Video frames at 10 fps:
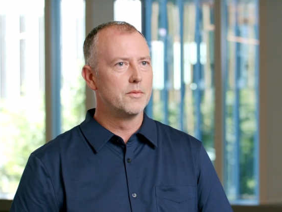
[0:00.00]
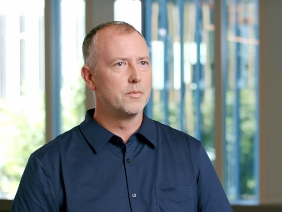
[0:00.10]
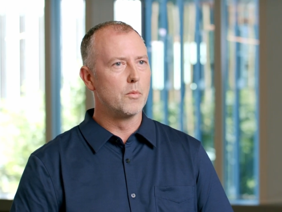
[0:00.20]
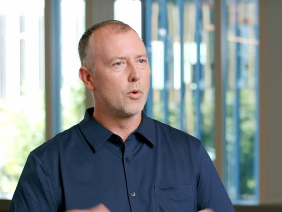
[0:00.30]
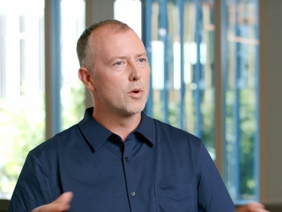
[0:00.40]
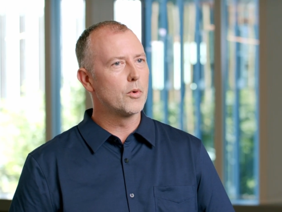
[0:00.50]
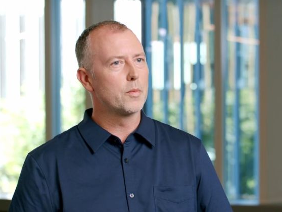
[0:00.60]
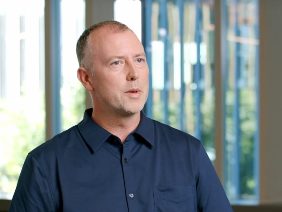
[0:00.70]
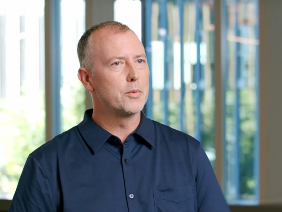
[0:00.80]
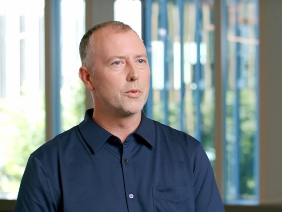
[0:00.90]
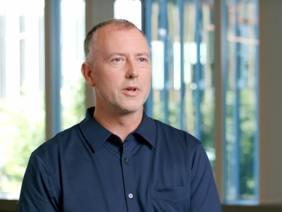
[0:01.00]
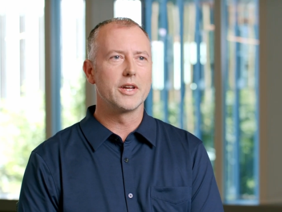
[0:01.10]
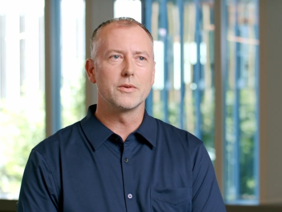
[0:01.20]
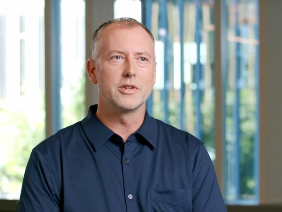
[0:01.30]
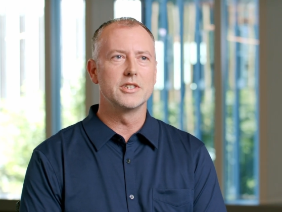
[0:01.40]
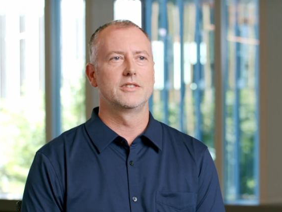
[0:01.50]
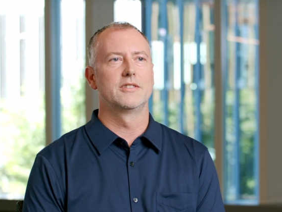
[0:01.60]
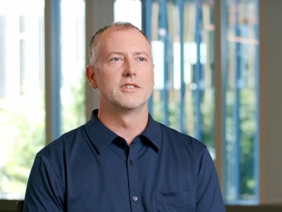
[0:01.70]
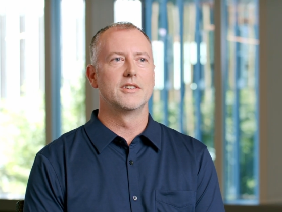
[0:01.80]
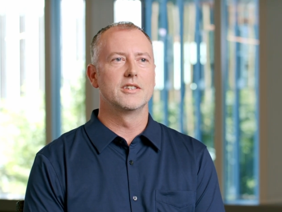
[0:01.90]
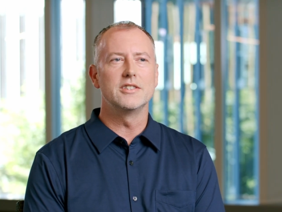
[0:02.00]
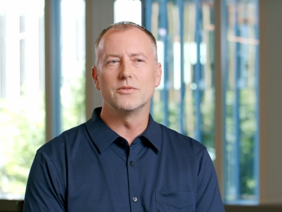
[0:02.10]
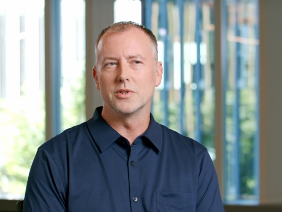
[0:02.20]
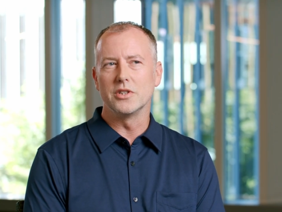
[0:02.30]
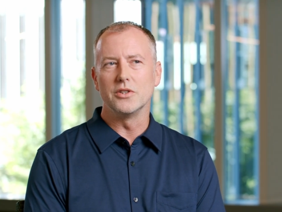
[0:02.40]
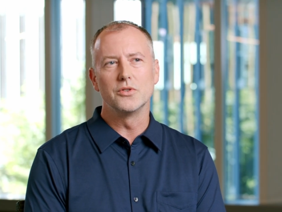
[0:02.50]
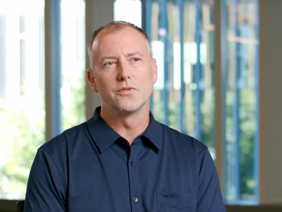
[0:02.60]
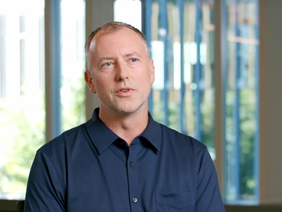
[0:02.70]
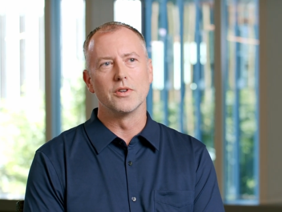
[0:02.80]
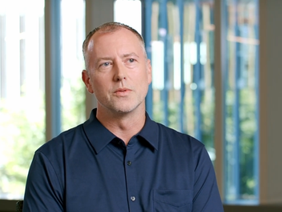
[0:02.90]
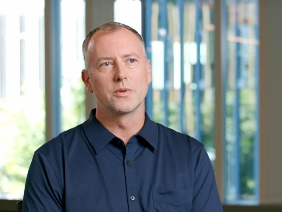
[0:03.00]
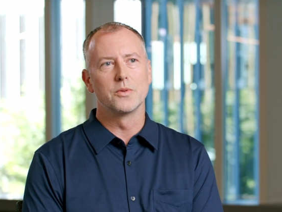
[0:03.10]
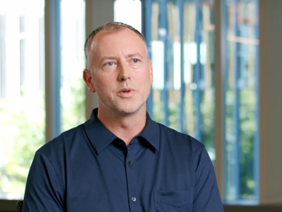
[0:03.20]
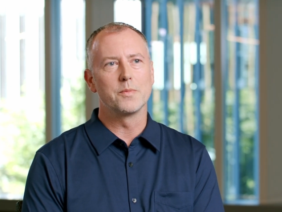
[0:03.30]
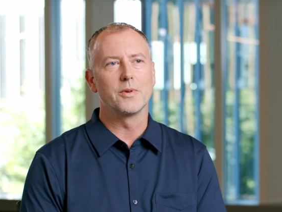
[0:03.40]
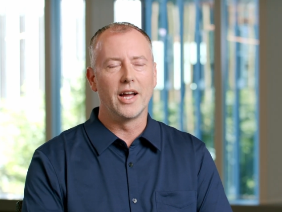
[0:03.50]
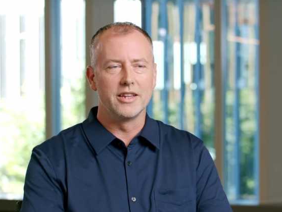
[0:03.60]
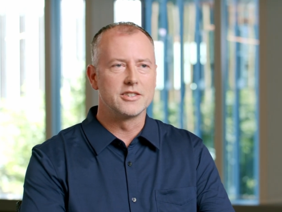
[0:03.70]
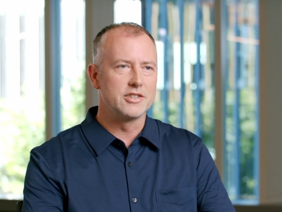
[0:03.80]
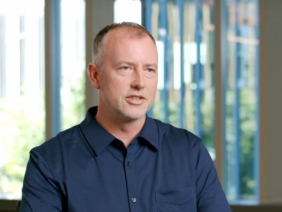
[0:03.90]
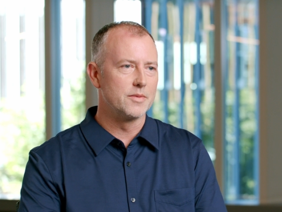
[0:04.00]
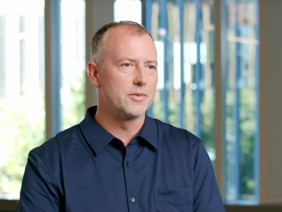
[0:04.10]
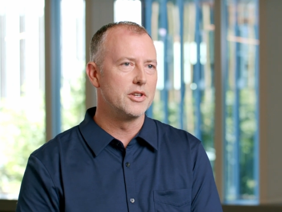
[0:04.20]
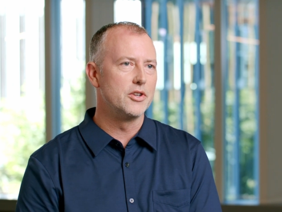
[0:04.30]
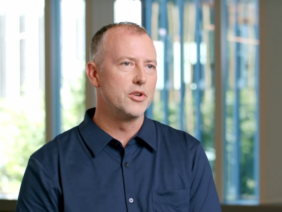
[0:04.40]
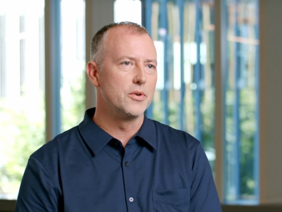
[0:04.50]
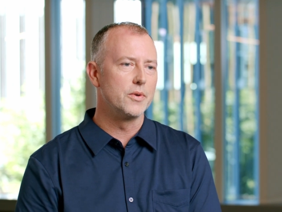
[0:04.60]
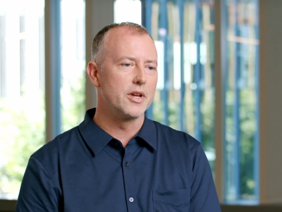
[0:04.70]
more and more people were like, well, this this is really useful. Could we apply this to something new?